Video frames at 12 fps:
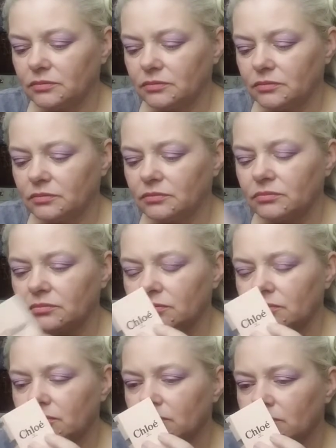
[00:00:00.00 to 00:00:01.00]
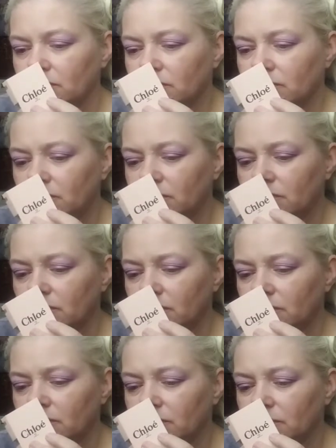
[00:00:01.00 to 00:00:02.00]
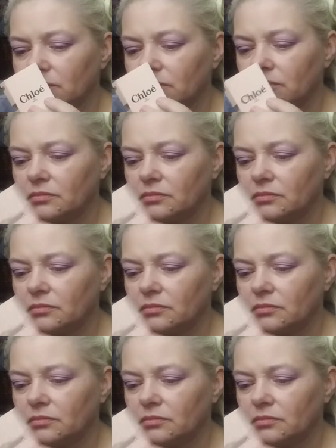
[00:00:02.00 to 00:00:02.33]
(no one is talking)